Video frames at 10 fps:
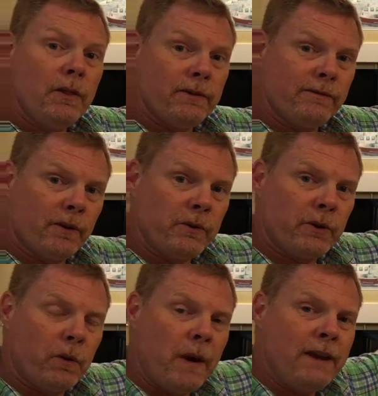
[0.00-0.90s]
The
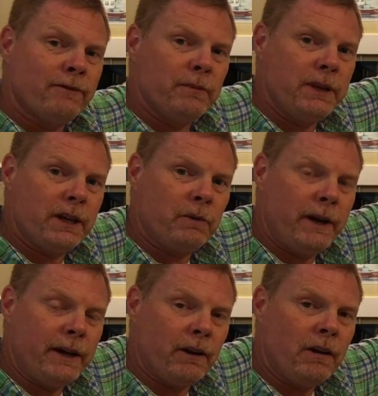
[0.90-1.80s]
further away from the
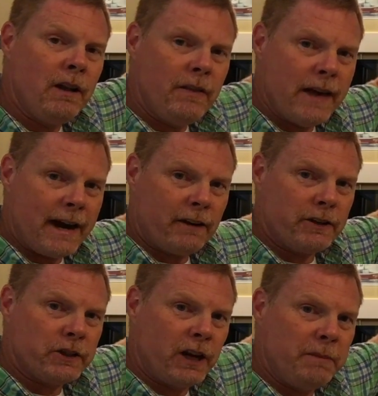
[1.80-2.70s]
equator, that
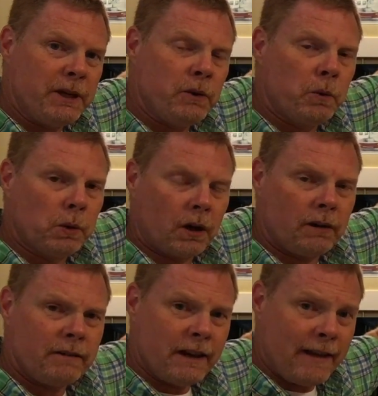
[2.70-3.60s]
area is going to be cooler.
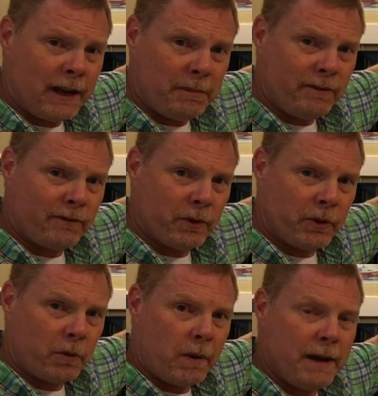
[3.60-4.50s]
Now that could be
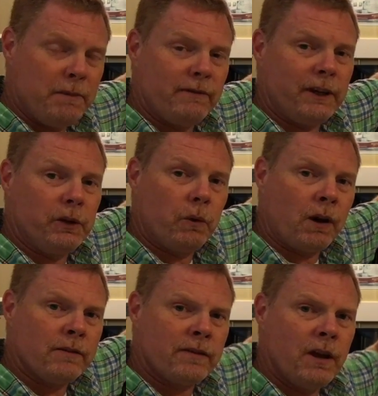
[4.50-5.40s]
further away moving
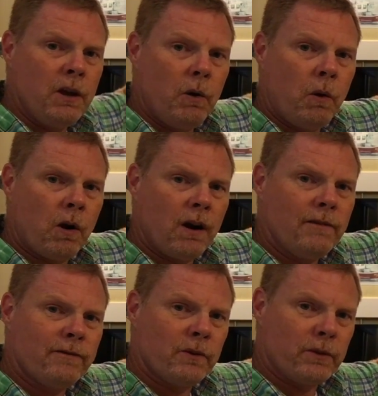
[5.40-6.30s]
north
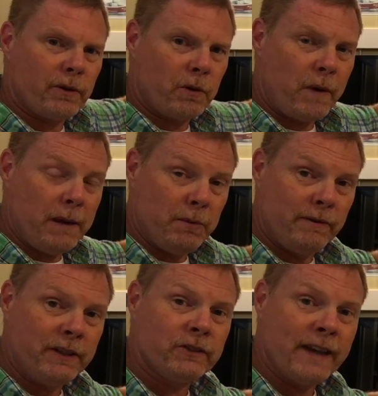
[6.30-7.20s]
or further away
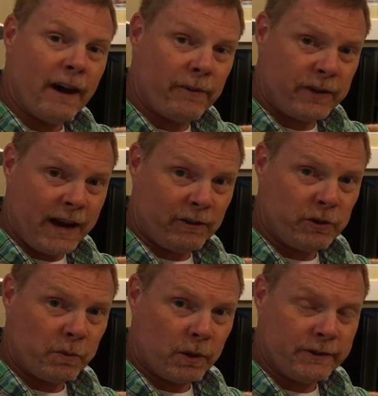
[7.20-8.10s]
moving south down
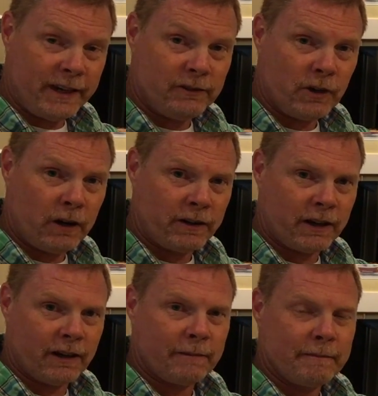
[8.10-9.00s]
towards
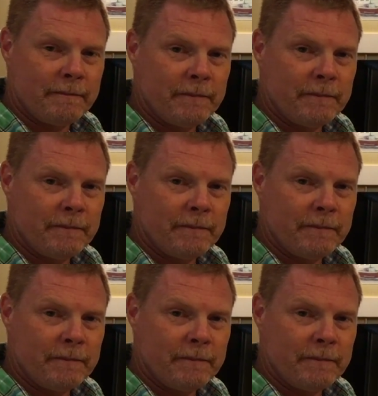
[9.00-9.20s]
Antarctica.